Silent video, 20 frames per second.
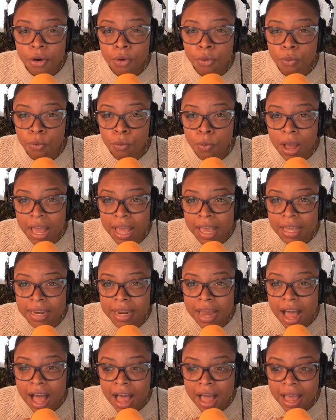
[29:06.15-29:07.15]

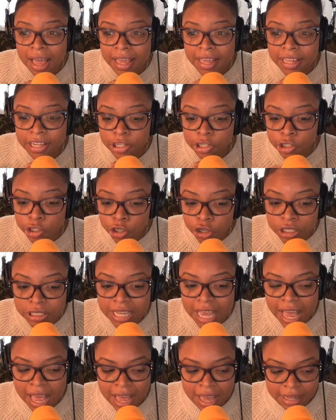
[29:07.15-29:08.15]
When I looked
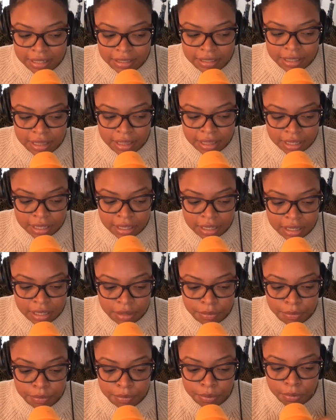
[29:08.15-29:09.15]
at the
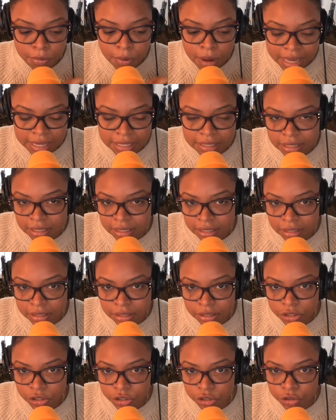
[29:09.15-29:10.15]

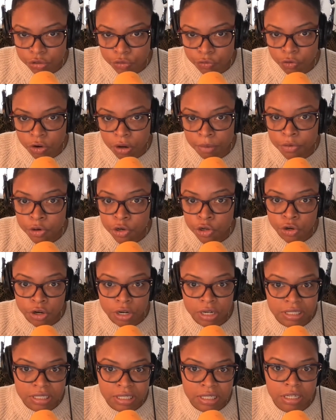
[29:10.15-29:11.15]
prices from New
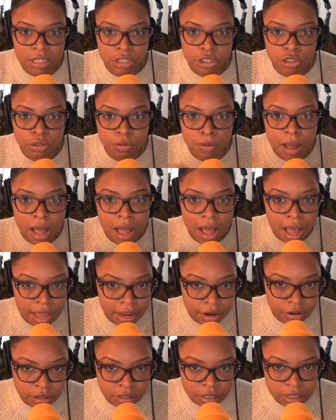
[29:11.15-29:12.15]
York City to
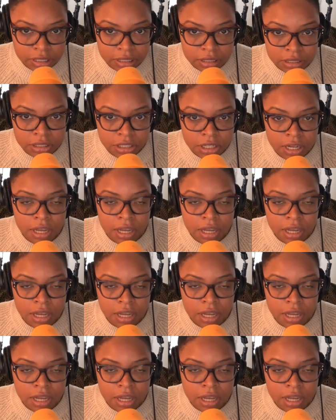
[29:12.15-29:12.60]
Ireland,